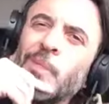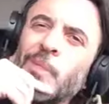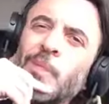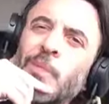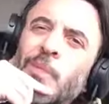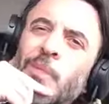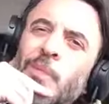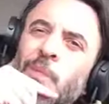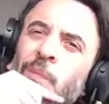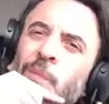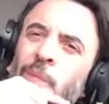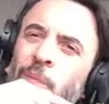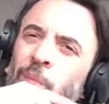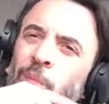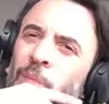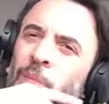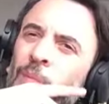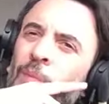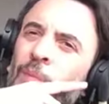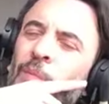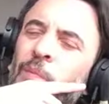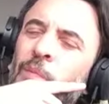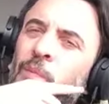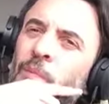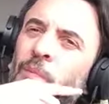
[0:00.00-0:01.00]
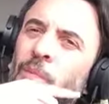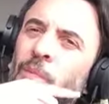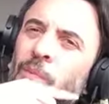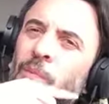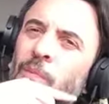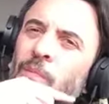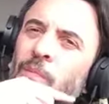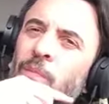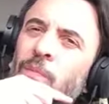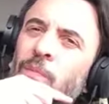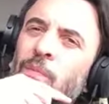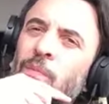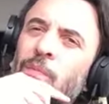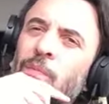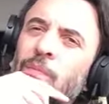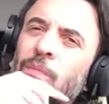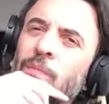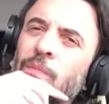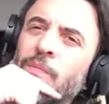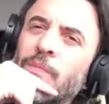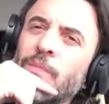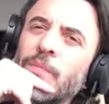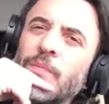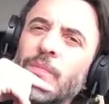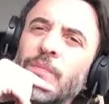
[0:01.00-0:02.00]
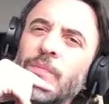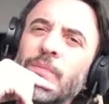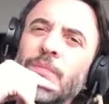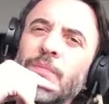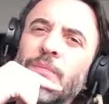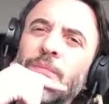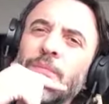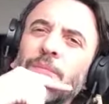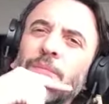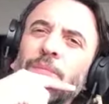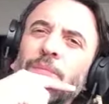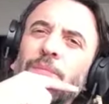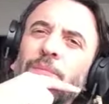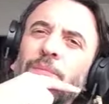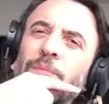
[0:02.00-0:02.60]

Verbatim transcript: uh, um, let me give you